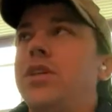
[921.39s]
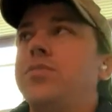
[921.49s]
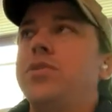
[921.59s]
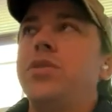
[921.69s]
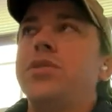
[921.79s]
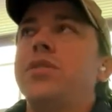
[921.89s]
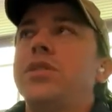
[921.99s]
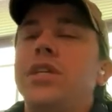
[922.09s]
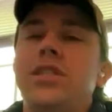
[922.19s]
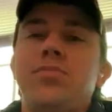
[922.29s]
you know,
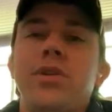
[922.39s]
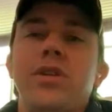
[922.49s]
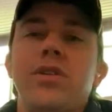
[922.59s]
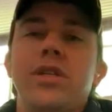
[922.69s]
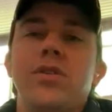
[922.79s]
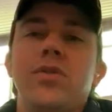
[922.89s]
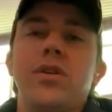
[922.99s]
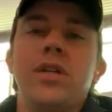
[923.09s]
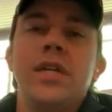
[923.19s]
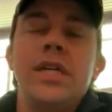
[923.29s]
213 Spring Creek
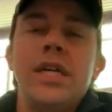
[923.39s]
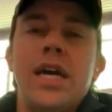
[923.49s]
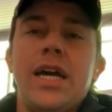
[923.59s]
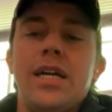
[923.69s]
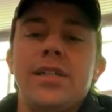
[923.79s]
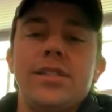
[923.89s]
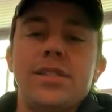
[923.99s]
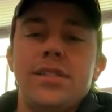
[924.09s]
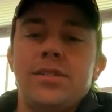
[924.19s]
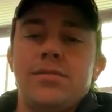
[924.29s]
Court
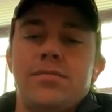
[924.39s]
has,